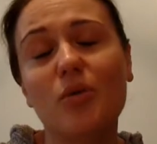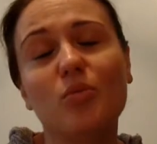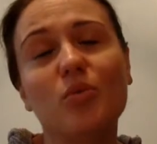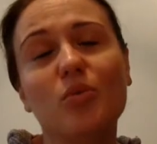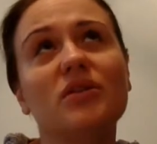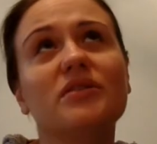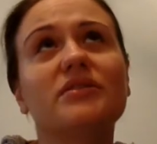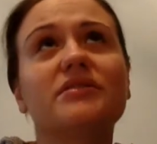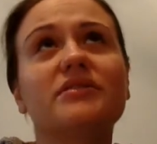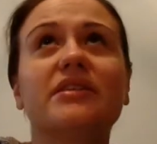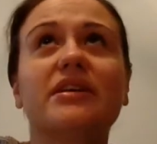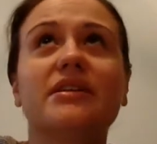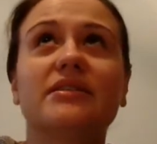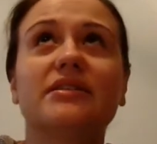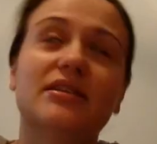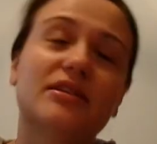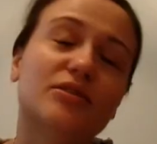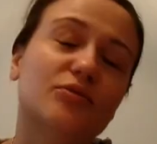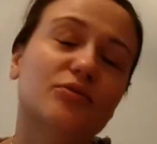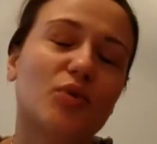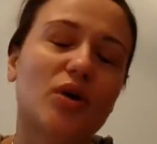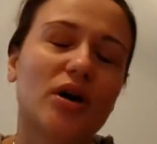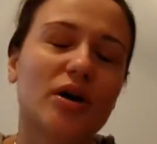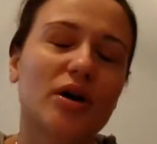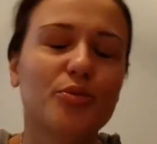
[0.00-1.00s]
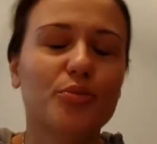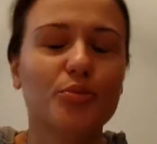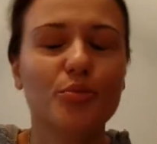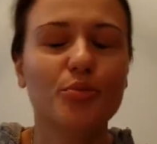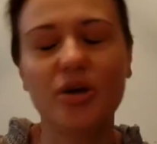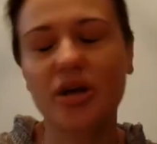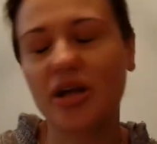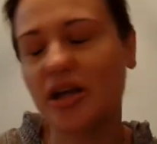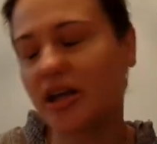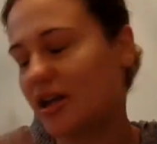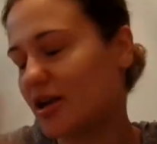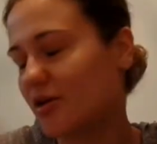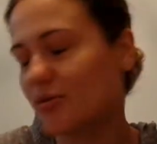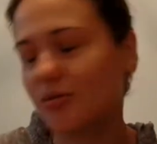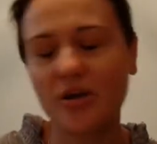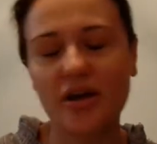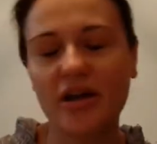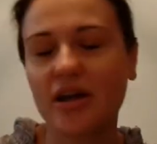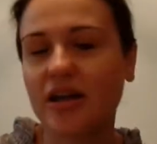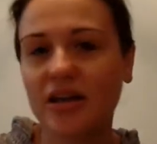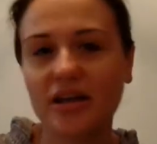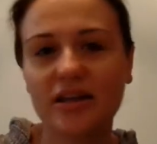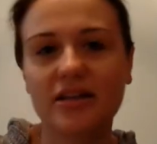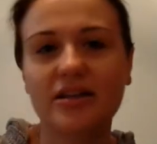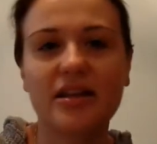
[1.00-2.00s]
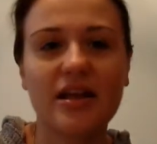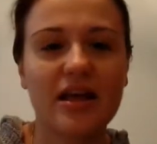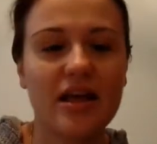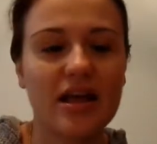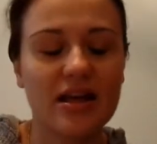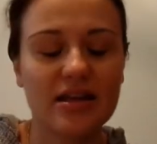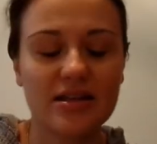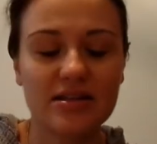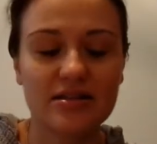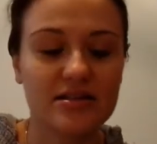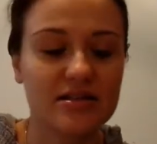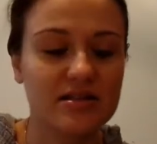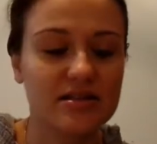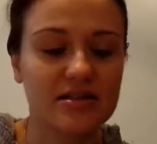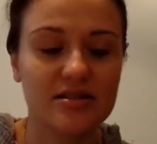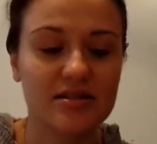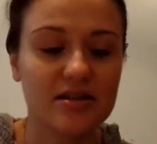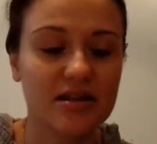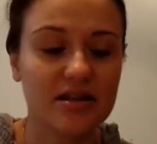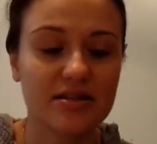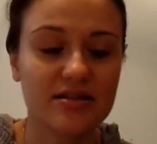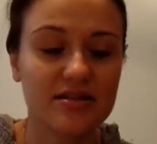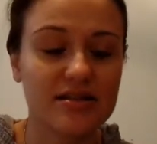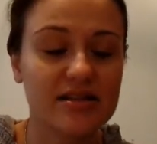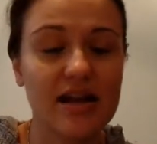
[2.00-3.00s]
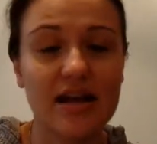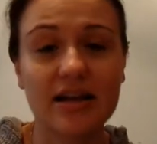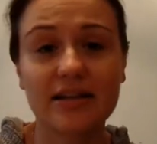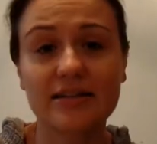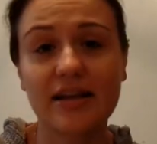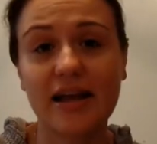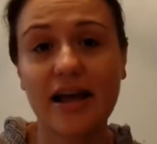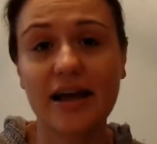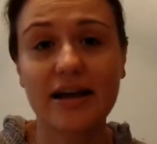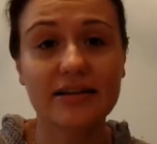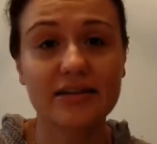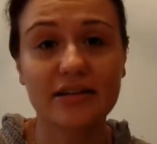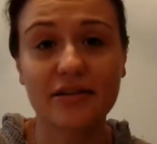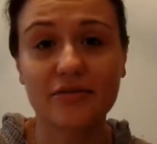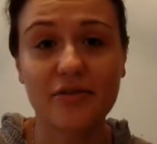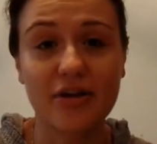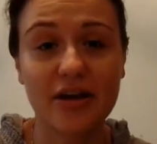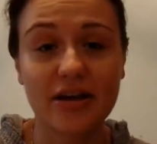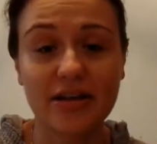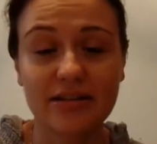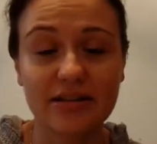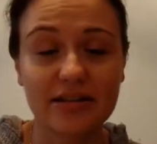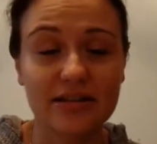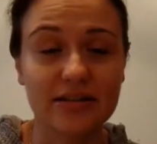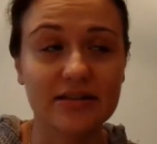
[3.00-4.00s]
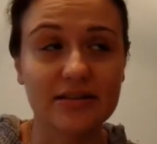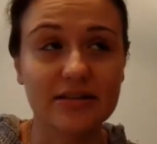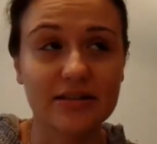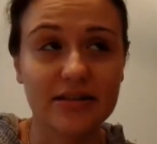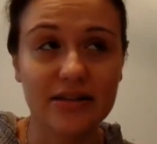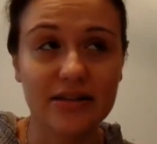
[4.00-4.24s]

Well, they did one, but anyway, it's not activated